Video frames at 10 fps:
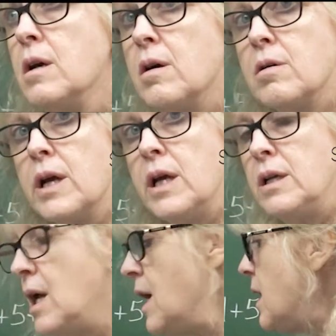All right,
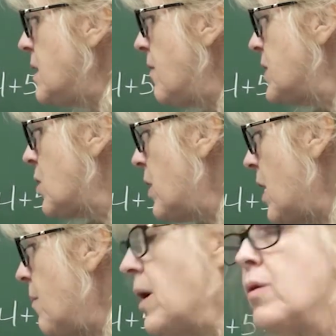that's if it's going
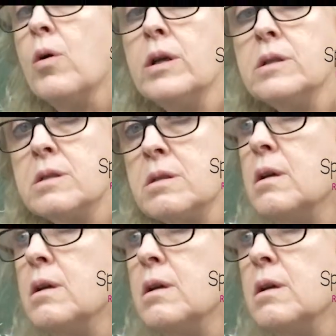up by 1s.